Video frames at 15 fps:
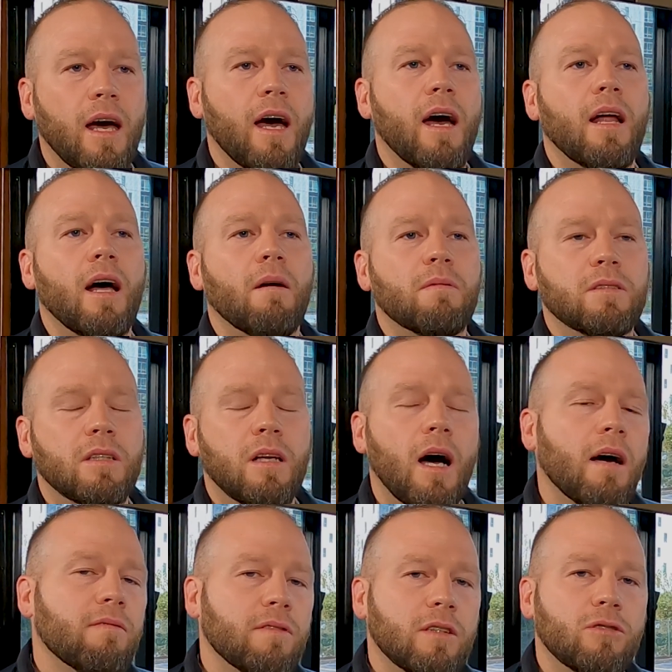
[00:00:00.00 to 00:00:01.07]
had, I was an
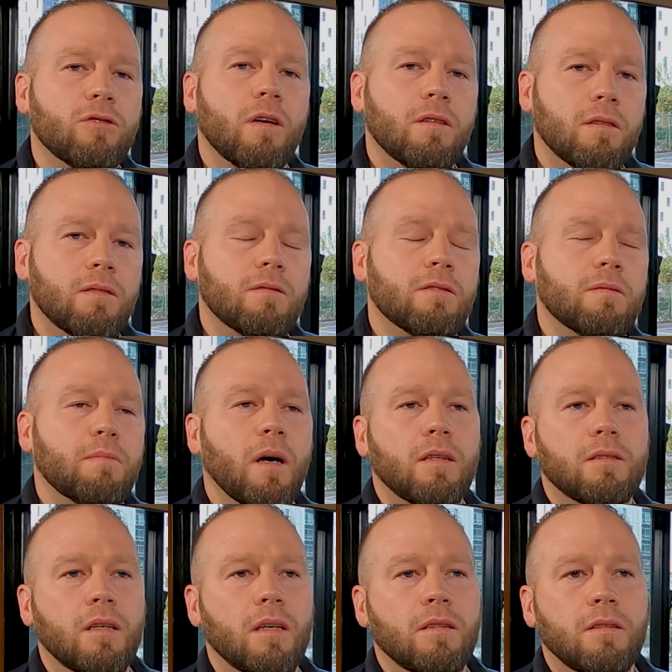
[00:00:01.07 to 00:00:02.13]
IV drug user by
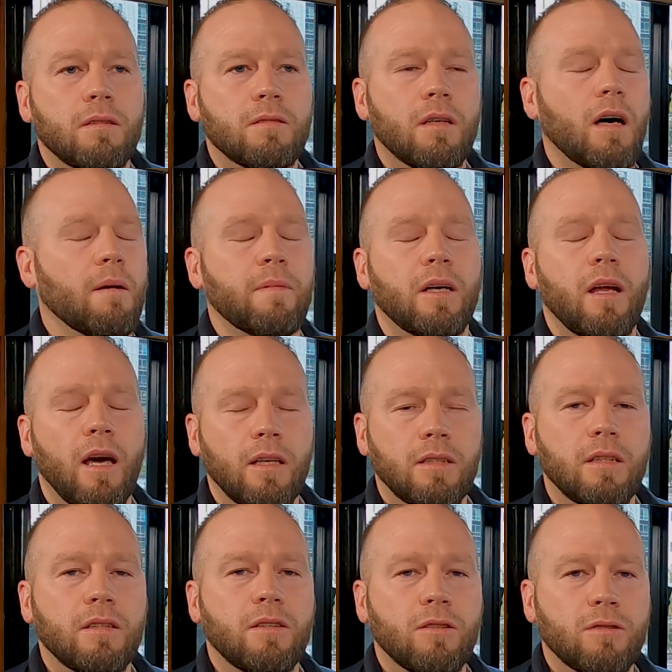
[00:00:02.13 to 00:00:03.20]

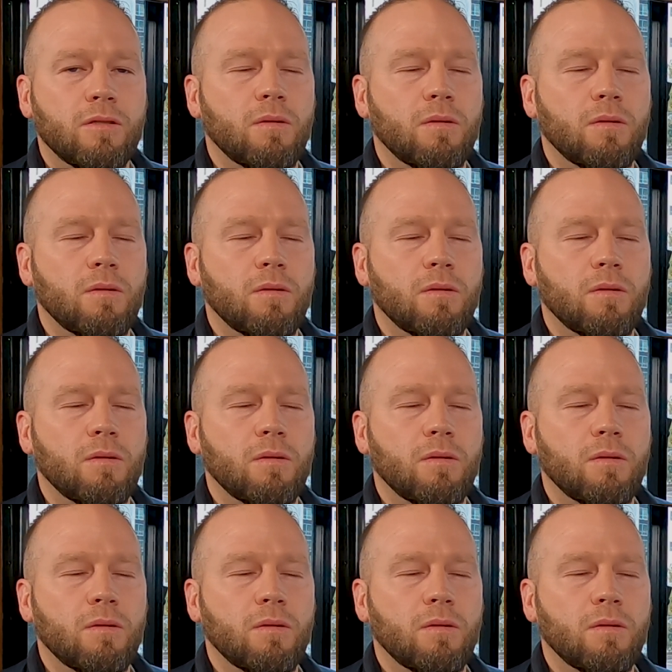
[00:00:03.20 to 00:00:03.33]
18 years